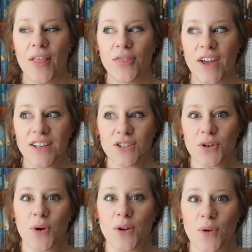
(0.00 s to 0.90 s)
Things are
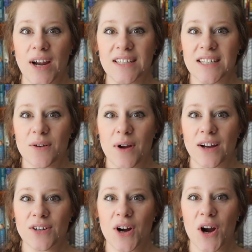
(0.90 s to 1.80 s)
going crazy
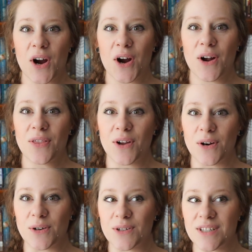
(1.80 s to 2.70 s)
around her.
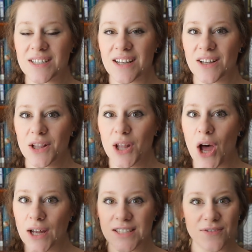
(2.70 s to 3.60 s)
There's
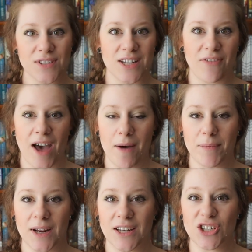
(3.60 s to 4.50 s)
lots of stuff
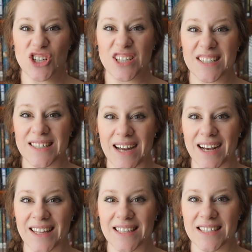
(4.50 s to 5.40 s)
happening, and she's
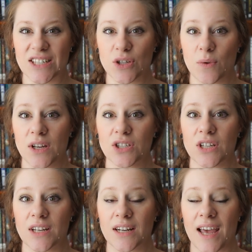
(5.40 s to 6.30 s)
stuck in this
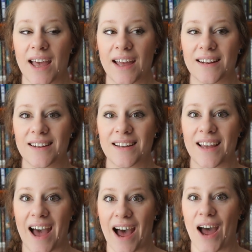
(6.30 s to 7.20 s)
situation. And
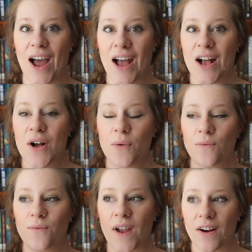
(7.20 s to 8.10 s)
yeah,
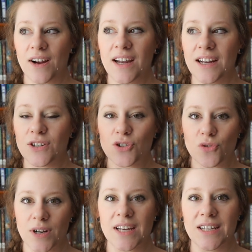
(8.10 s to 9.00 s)
very
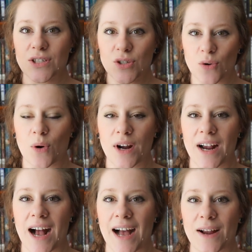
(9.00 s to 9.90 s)
intriguing
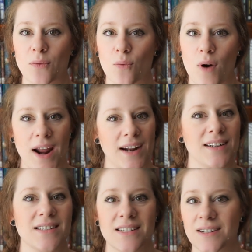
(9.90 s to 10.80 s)
story. I read
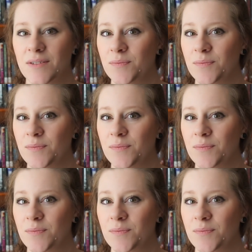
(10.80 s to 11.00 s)
it